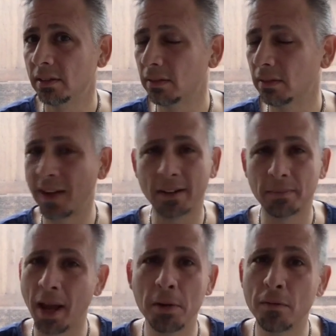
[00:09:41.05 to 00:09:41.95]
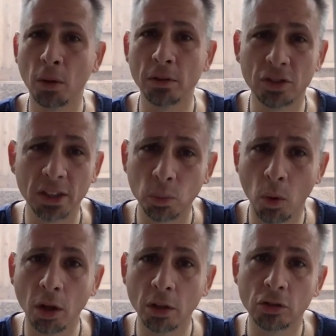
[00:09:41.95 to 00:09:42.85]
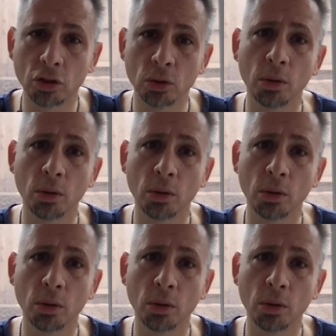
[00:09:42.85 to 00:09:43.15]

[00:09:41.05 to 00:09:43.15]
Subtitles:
In fact, maybe you've only seen 1, 2,